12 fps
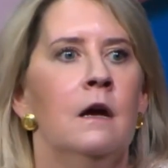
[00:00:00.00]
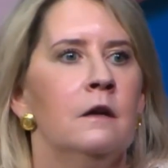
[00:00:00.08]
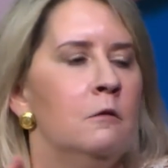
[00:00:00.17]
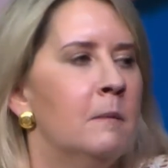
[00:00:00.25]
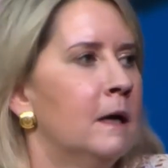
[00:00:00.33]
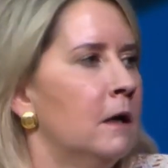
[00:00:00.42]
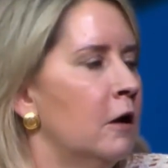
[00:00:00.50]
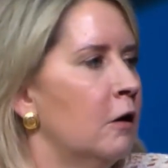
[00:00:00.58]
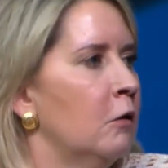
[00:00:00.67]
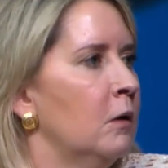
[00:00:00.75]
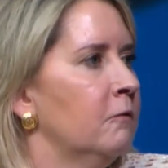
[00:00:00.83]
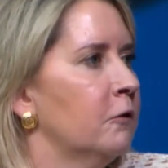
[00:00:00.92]
You might
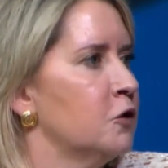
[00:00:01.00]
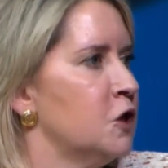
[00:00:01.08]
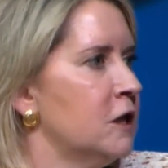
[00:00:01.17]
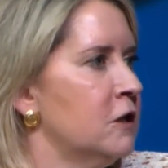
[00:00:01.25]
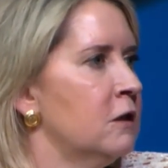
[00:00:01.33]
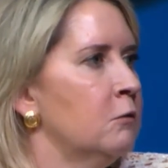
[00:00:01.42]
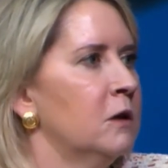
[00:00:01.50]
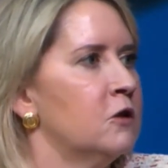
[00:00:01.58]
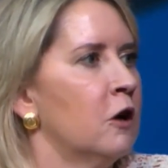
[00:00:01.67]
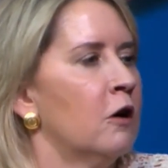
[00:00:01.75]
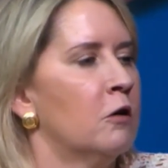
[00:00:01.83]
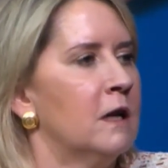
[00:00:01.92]
know in Virginia,
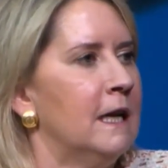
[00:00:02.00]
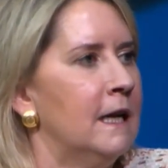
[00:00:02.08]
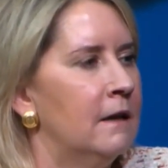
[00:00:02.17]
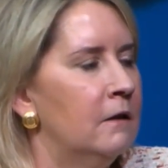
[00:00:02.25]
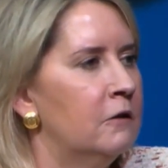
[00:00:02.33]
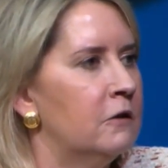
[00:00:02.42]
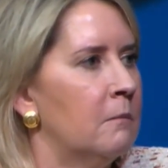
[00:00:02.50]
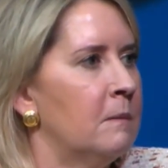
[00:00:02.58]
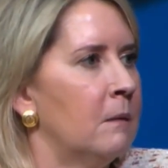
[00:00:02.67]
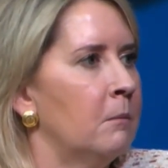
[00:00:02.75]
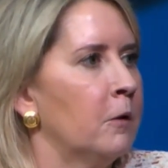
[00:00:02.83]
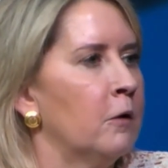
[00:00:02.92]
which already is a
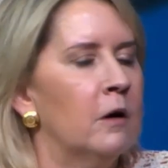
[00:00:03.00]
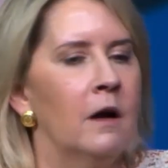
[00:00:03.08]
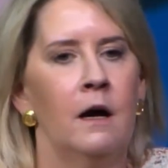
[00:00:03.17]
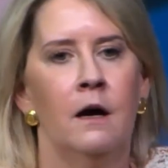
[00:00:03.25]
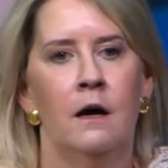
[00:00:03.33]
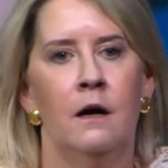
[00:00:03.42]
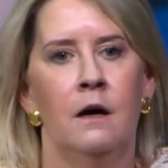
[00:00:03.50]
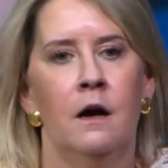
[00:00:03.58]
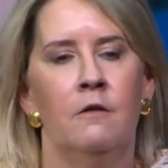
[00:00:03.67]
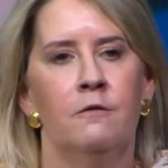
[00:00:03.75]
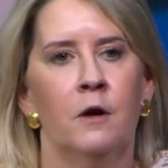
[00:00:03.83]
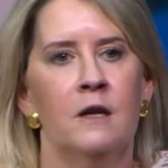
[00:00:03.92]
member
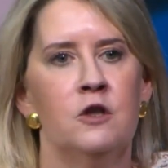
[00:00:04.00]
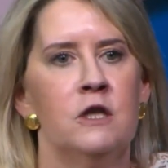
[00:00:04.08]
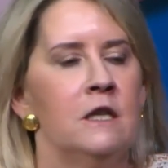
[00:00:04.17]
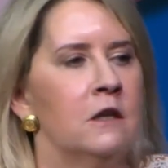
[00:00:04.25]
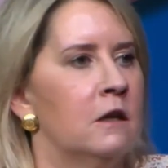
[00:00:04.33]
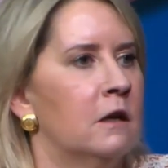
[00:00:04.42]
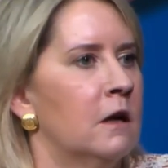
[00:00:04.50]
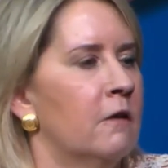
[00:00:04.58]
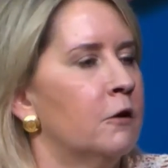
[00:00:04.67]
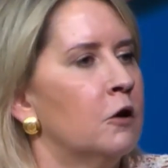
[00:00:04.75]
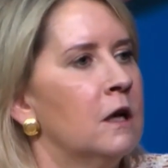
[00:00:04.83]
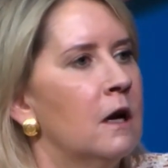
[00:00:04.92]
of Reggie,
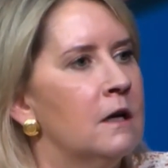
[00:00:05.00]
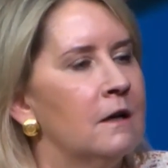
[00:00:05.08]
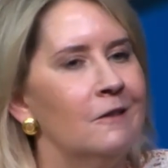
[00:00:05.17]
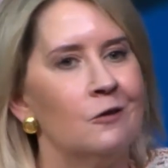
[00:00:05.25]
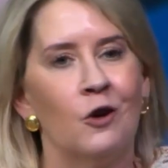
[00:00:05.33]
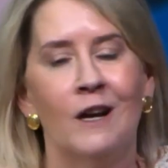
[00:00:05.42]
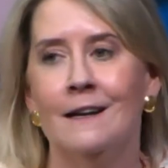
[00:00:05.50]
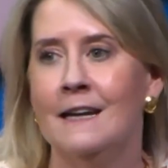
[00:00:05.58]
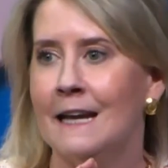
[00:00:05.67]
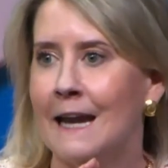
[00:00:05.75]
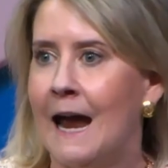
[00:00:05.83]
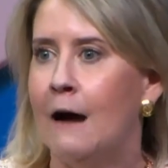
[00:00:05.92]
Governor Youngkin's trying to
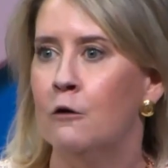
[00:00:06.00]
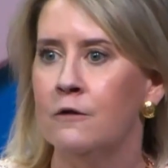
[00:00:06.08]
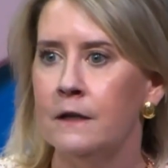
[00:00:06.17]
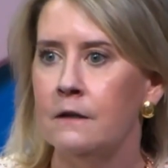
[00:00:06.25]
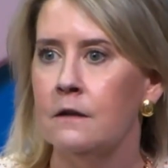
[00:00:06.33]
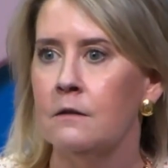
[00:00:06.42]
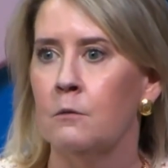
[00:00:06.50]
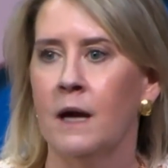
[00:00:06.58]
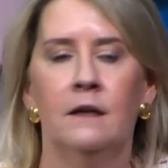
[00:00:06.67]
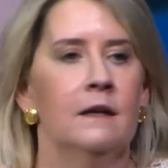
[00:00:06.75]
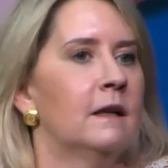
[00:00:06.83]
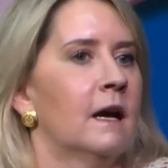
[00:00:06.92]
get out of it,
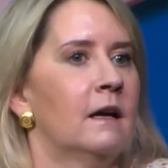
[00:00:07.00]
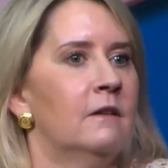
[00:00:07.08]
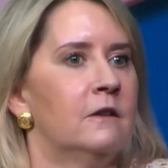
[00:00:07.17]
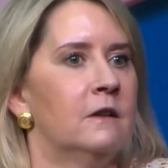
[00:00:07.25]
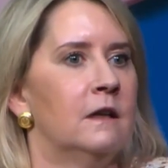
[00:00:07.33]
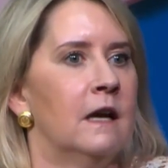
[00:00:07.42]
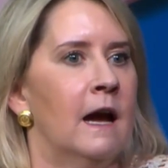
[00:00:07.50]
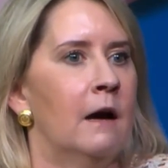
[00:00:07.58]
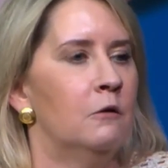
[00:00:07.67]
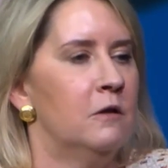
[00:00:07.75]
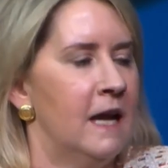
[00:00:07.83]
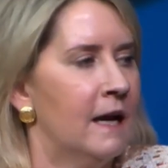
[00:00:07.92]
recognizing
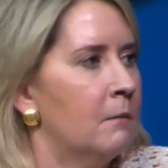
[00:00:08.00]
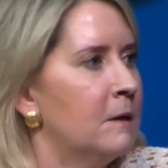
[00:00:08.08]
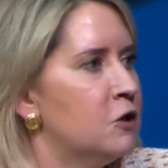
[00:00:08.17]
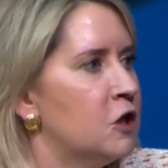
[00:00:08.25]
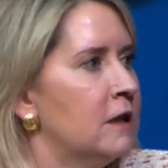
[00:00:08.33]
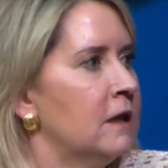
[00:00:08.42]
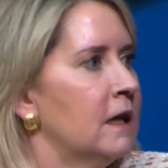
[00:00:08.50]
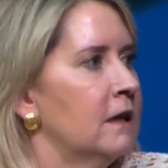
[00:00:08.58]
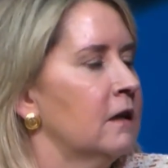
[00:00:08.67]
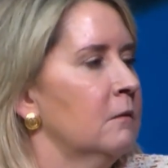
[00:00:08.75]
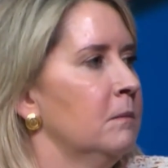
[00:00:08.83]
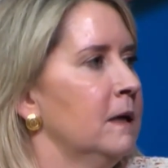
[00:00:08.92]
how damaging
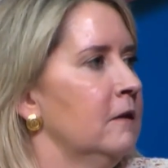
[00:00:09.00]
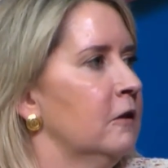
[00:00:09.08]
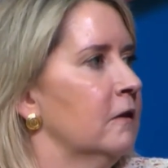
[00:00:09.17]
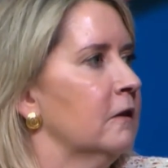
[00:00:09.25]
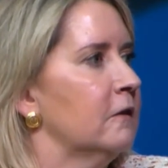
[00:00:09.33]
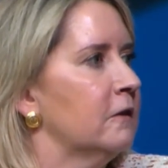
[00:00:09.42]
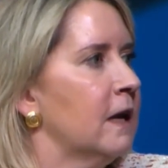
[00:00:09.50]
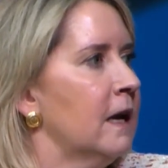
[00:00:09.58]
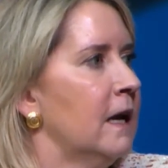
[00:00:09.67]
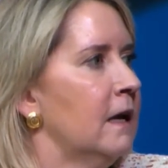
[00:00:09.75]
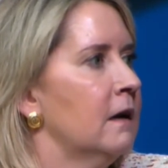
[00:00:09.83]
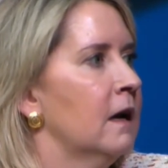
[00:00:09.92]
it can be to the
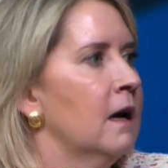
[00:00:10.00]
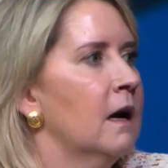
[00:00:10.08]
state.